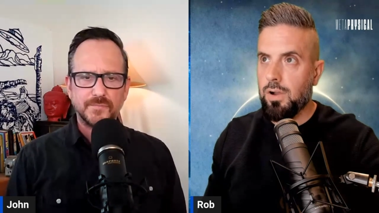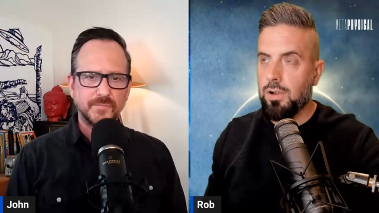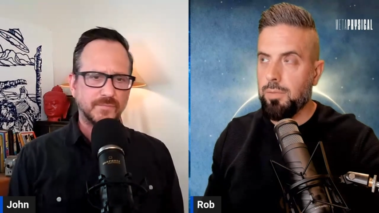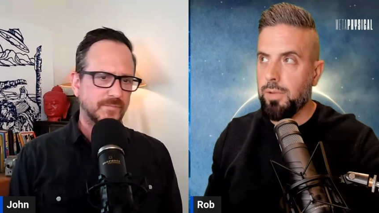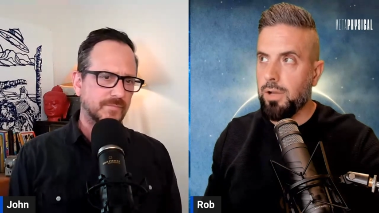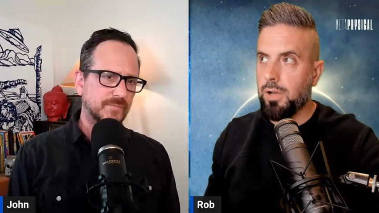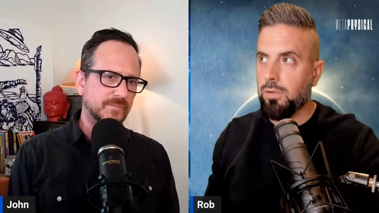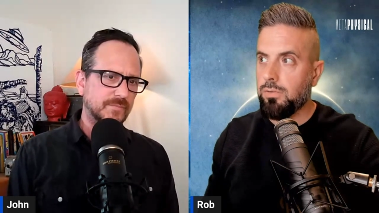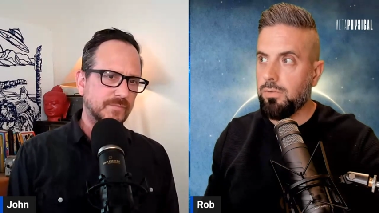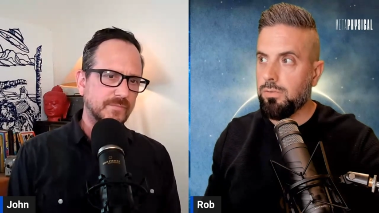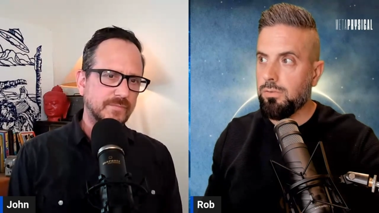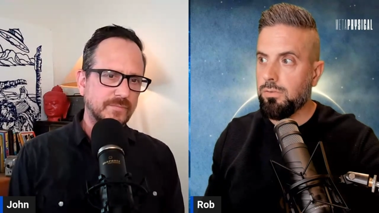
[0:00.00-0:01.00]
Speaker 1: about
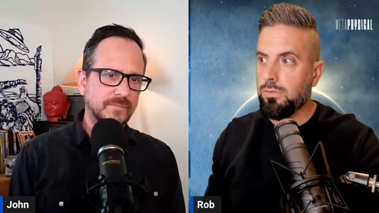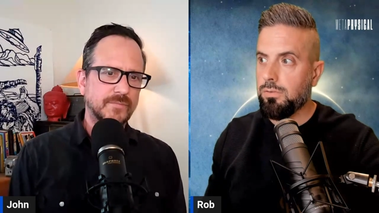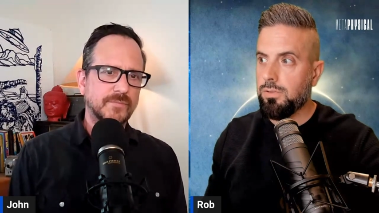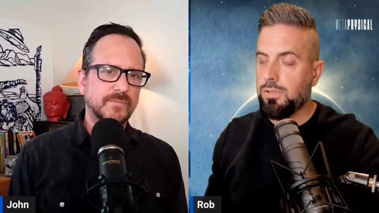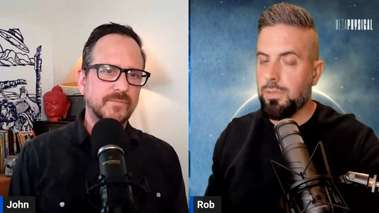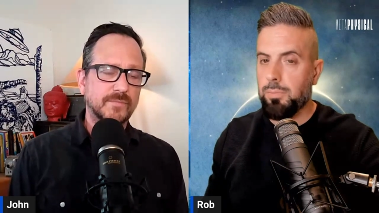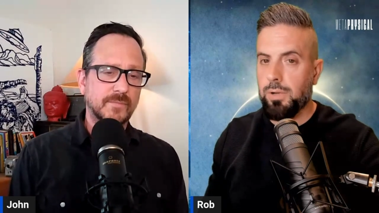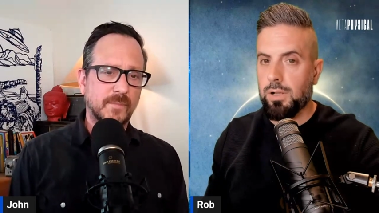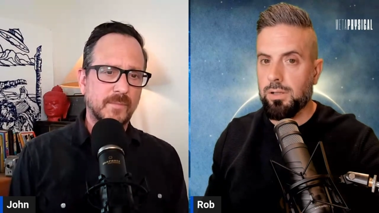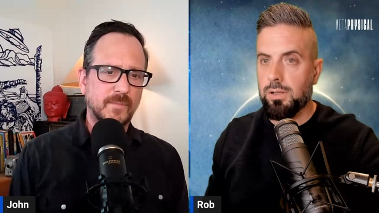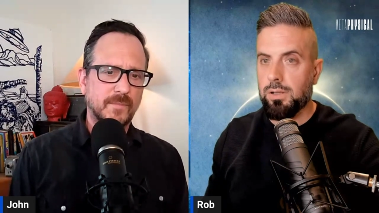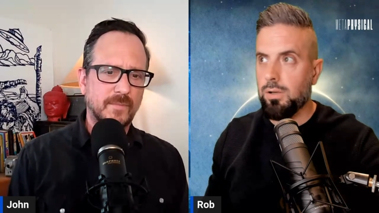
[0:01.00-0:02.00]

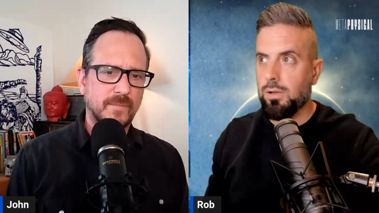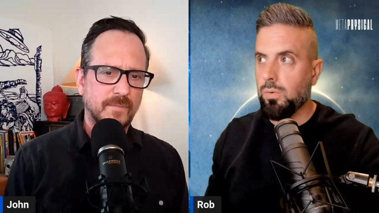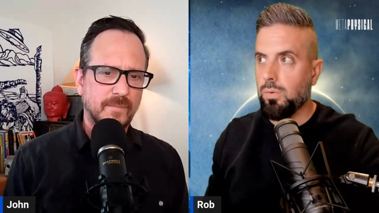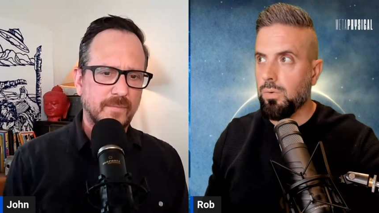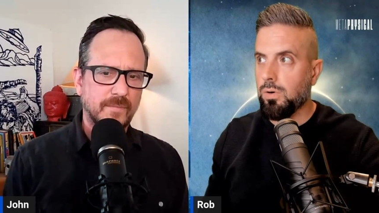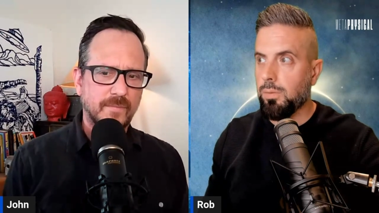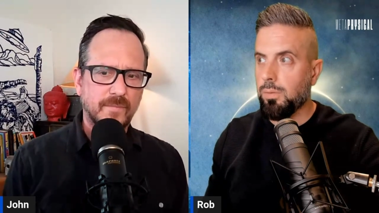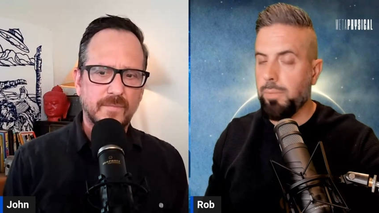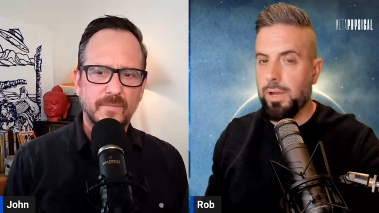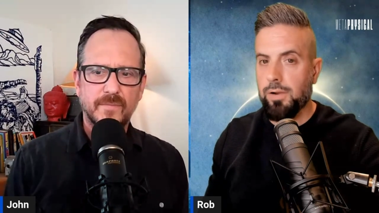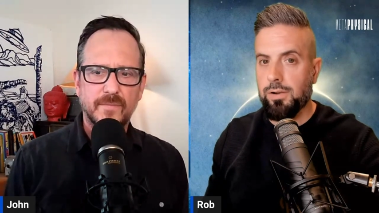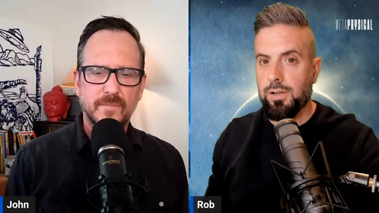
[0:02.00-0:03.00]
Shambhala or
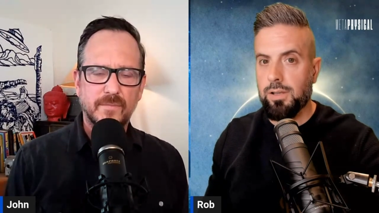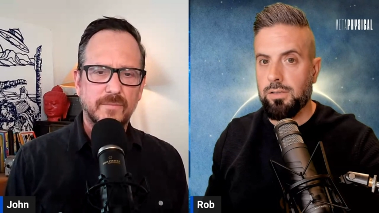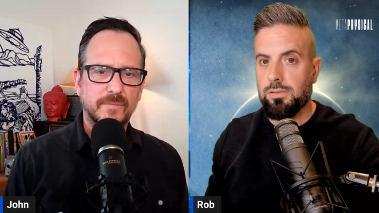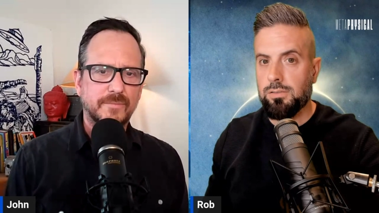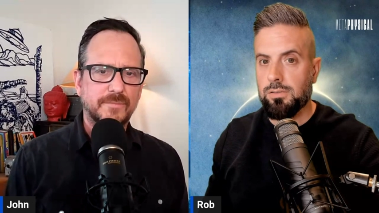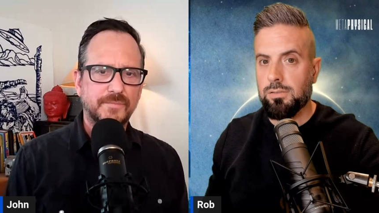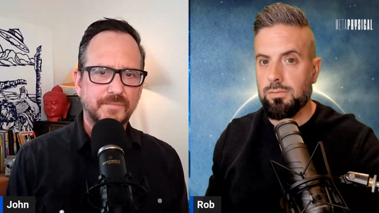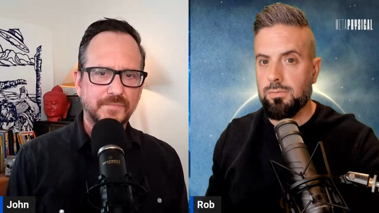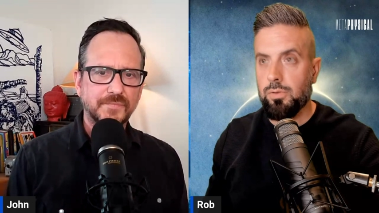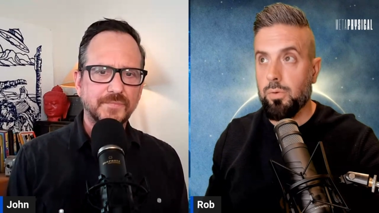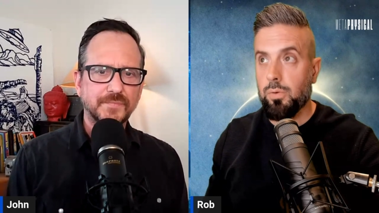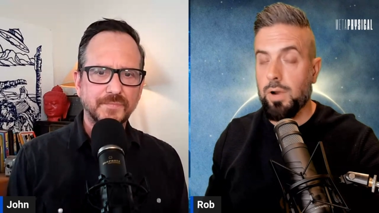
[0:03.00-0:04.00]
paradise
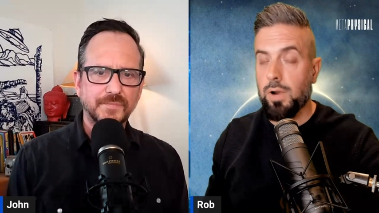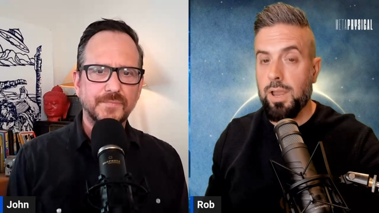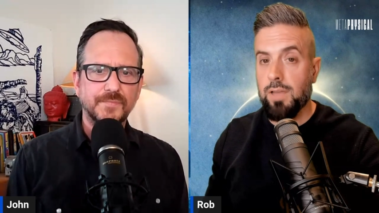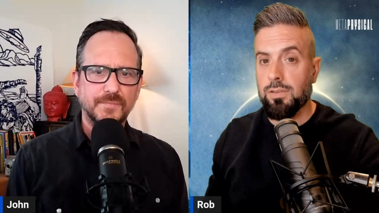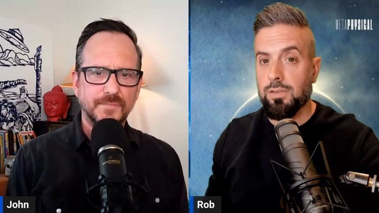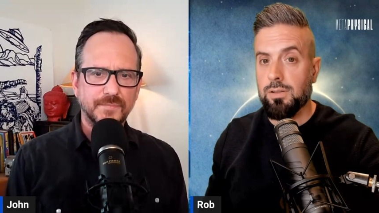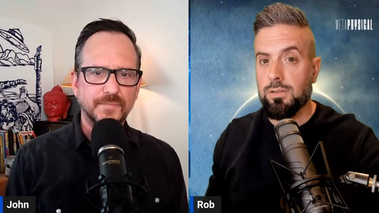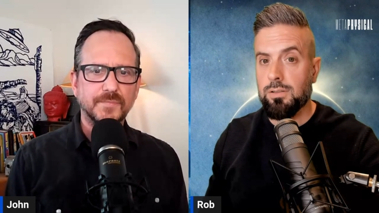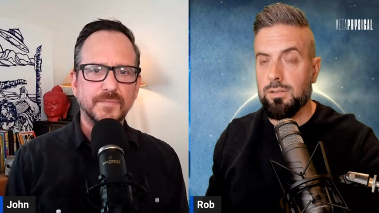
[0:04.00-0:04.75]
or heaven,